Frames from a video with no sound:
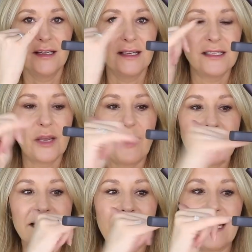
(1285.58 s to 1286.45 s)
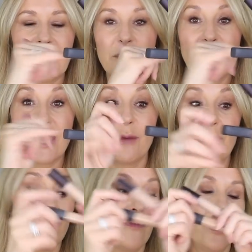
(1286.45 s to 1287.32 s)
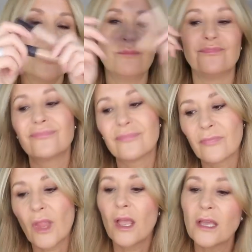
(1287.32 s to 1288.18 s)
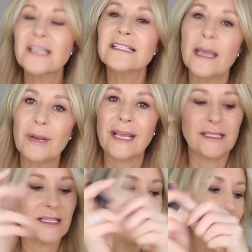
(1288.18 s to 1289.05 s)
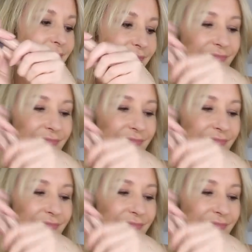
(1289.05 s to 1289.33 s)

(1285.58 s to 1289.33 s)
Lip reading: And so basically it can become contaminated.